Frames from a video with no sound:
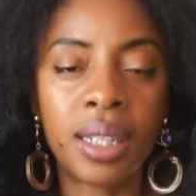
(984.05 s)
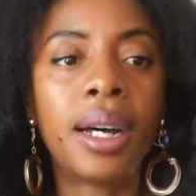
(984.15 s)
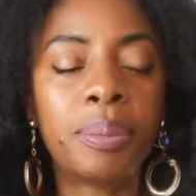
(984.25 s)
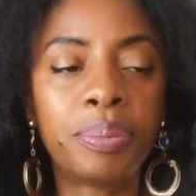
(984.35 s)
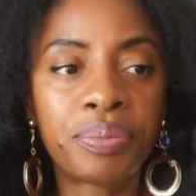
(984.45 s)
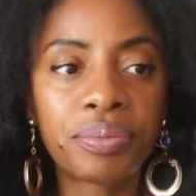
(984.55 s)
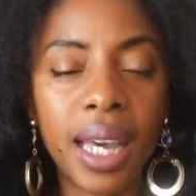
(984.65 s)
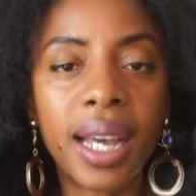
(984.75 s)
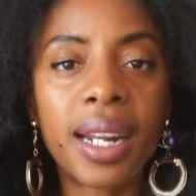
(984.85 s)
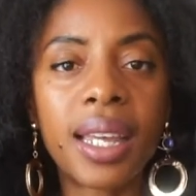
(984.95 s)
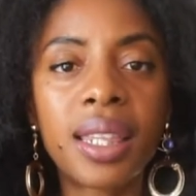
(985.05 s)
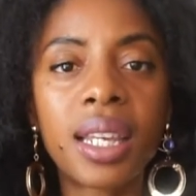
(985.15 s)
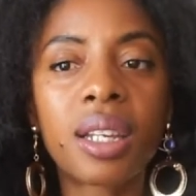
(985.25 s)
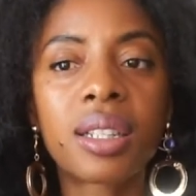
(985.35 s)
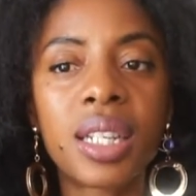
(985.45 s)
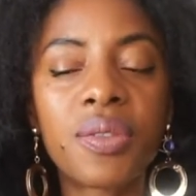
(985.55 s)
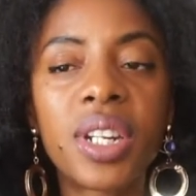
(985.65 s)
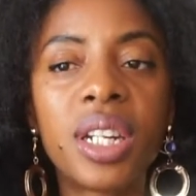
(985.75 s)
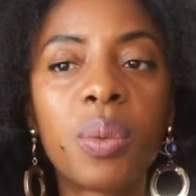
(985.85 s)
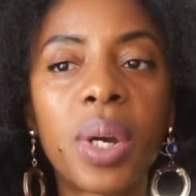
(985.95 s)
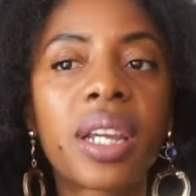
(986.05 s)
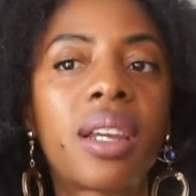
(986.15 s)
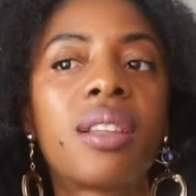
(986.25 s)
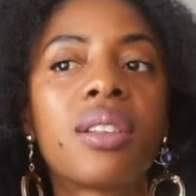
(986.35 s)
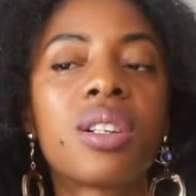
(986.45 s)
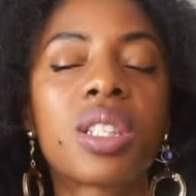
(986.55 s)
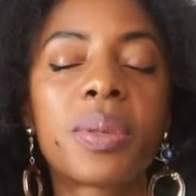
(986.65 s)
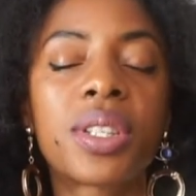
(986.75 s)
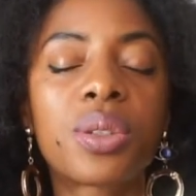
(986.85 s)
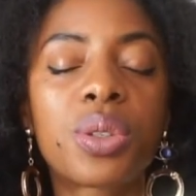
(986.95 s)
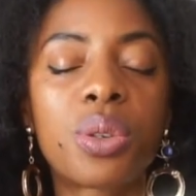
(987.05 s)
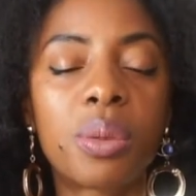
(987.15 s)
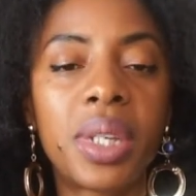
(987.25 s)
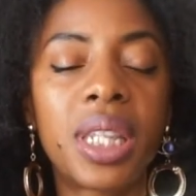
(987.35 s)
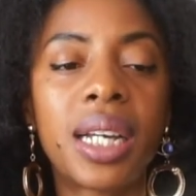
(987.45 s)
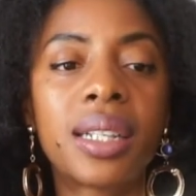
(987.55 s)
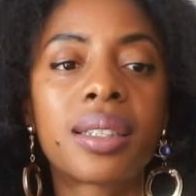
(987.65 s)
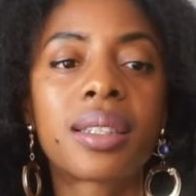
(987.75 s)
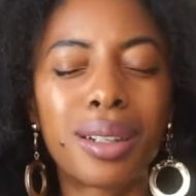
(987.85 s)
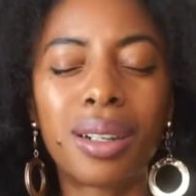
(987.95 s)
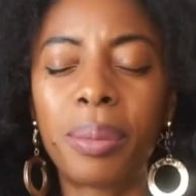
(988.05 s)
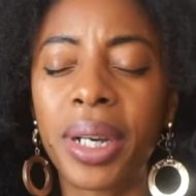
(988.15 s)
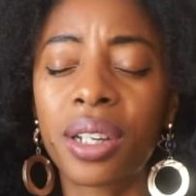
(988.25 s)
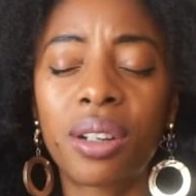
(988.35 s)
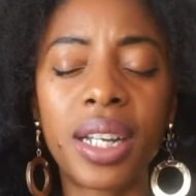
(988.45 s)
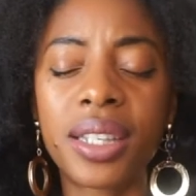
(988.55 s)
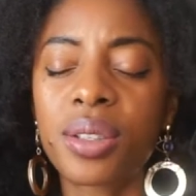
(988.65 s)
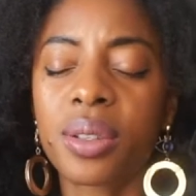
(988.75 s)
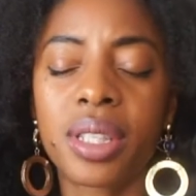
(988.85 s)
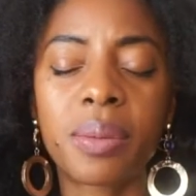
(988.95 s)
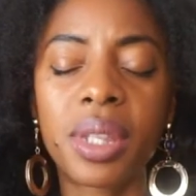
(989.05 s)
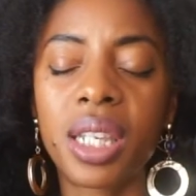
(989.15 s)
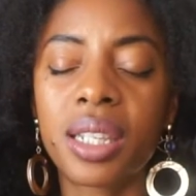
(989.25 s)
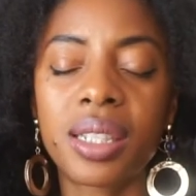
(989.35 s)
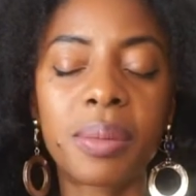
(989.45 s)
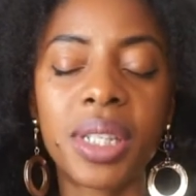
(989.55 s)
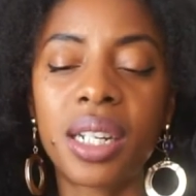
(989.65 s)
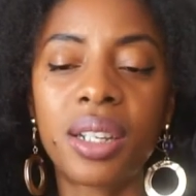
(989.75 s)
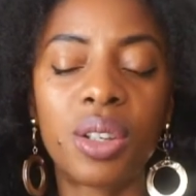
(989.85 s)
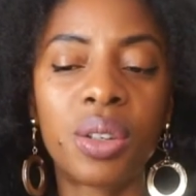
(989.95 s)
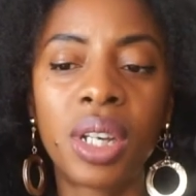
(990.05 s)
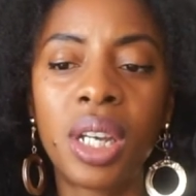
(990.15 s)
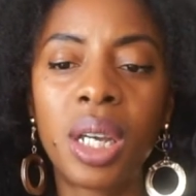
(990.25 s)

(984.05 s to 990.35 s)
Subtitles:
Yeah, and I think definitely working in the hospital taught me that. Oh my God, I saw some things, I'm telling you.